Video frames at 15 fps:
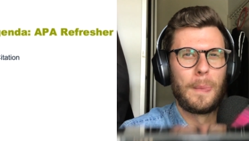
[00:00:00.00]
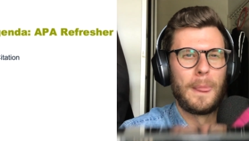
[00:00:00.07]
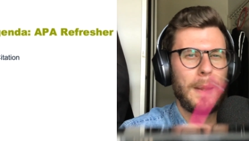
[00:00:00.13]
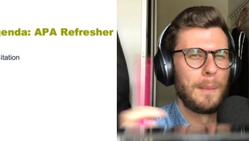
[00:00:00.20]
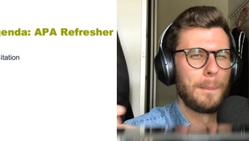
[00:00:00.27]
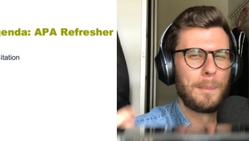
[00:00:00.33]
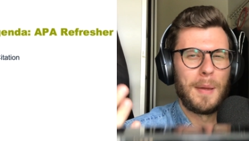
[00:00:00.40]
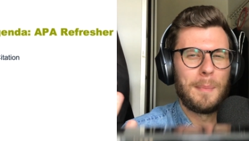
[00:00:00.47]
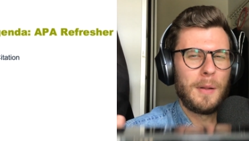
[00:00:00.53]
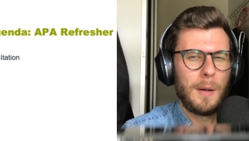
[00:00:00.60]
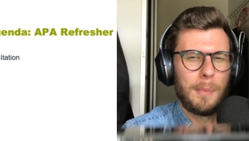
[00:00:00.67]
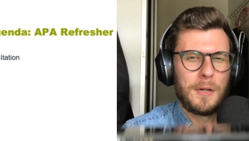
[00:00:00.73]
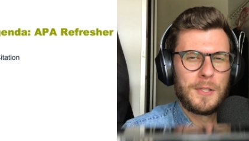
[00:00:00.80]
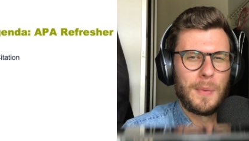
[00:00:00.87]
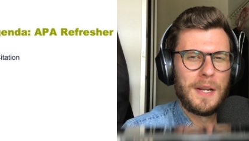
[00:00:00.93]
people are
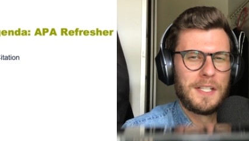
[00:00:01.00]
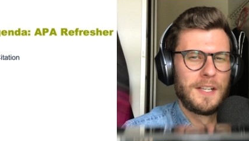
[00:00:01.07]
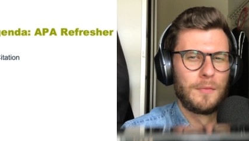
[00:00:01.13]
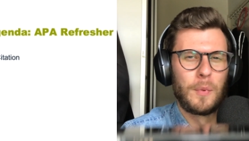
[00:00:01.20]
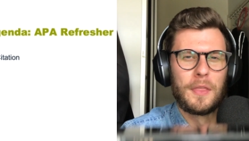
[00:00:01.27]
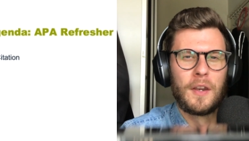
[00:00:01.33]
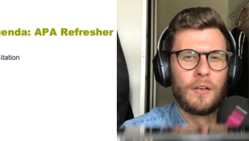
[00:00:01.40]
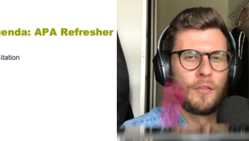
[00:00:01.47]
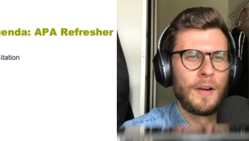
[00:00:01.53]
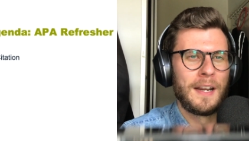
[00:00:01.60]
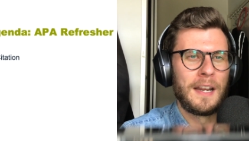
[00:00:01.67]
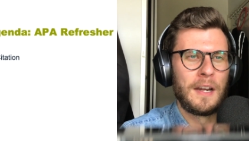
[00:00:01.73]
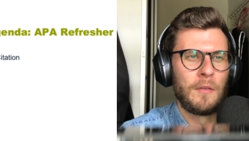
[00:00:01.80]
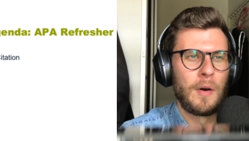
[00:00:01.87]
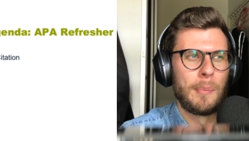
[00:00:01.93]
persuasive when they're
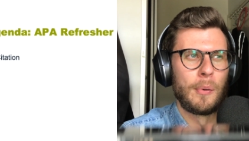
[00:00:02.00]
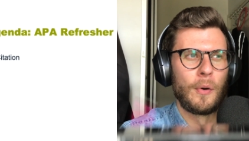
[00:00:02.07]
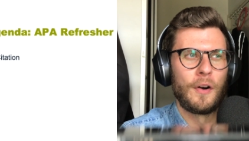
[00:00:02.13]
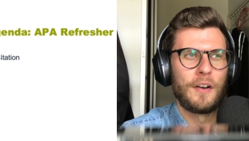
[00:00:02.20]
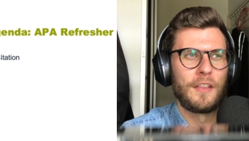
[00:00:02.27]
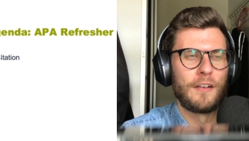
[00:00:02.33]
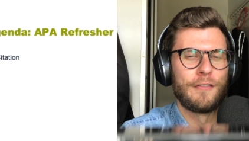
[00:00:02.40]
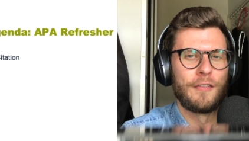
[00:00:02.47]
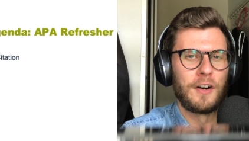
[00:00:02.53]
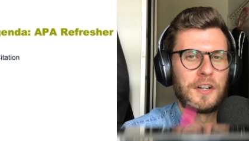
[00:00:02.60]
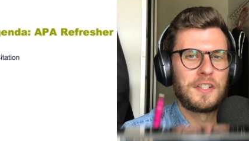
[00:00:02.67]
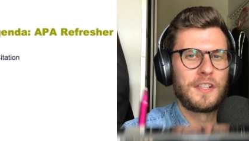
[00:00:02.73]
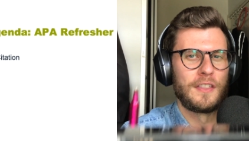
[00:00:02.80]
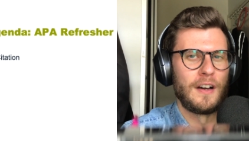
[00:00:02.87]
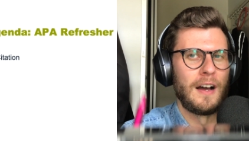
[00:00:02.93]
reading a report. Their
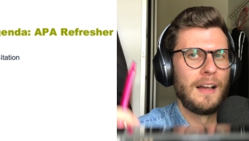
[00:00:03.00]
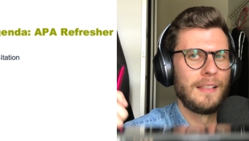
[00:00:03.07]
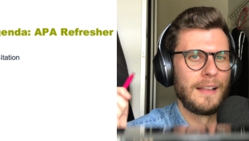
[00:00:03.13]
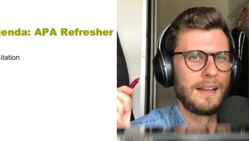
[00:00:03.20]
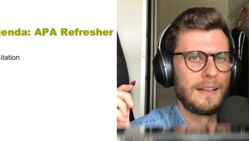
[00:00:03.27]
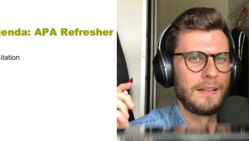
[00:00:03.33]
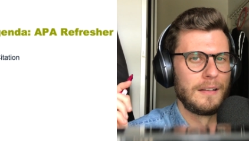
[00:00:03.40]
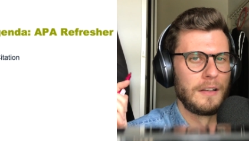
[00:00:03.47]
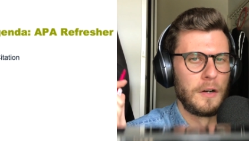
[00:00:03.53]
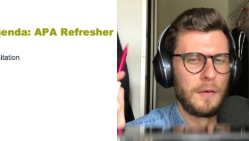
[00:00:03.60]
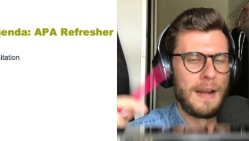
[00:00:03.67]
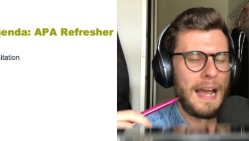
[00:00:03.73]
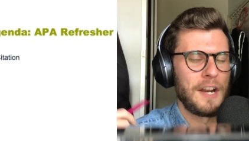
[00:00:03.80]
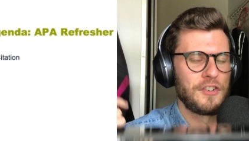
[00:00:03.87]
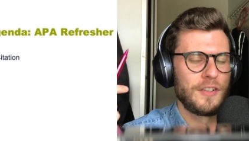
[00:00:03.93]
first thought, like
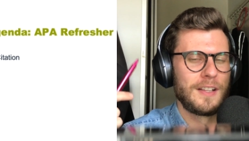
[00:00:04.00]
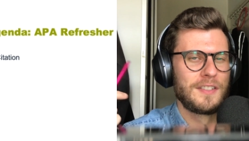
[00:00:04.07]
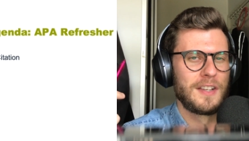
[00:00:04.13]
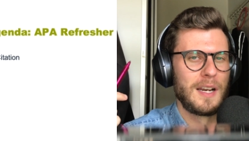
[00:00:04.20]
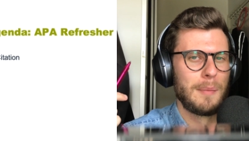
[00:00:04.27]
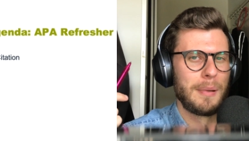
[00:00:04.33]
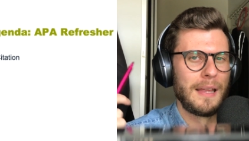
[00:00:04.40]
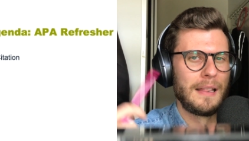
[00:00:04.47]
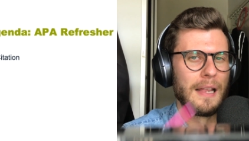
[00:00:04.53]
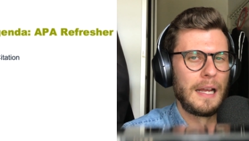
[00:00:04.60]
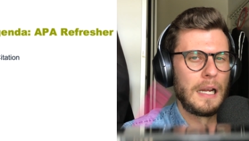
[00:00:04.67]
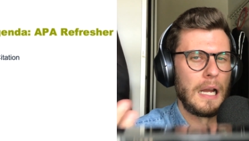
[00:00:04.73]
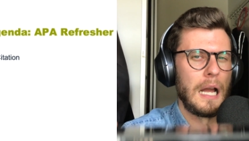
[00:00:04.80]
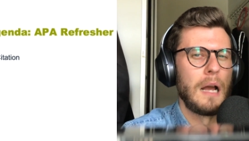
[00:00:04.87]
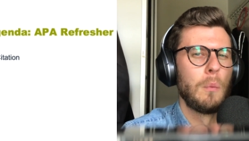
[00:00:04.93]
naturally, is going to be like,
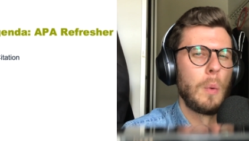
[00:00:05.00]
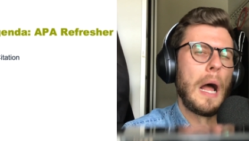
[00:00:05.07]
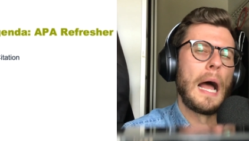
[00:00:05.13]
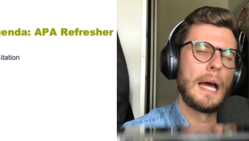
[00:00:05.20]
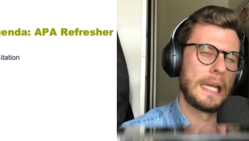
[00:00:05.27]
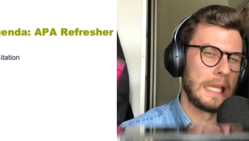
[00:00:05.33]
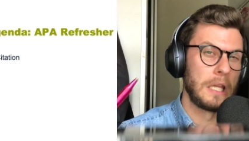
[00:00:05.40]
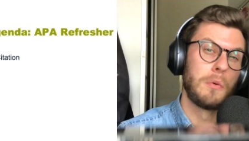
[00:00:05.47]
well, how do you know